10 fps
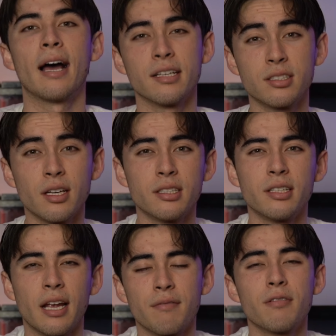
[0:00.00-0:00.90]
As
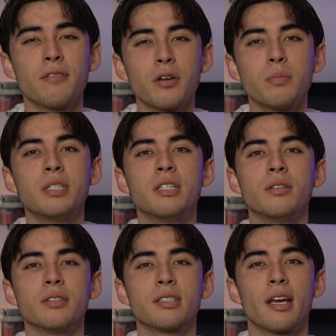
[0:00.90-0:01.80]
such, amphiphilic
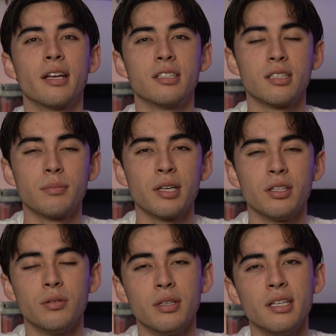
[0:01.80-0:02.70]
materials can exhibit
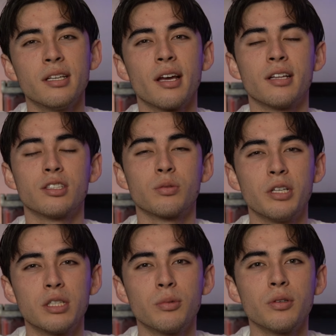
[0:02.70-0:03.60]
unique and
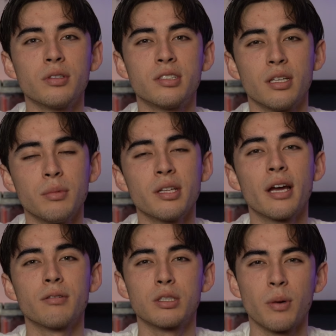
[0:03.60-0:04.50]
switchable stimuli
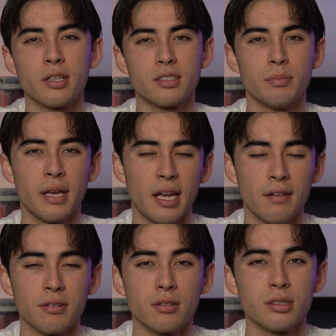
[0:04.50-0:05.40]
responsive
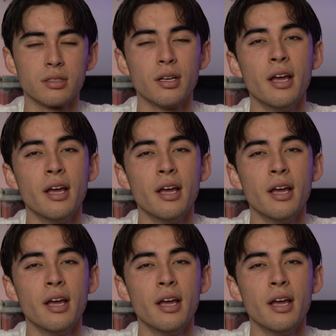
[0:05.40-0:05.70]
behaviors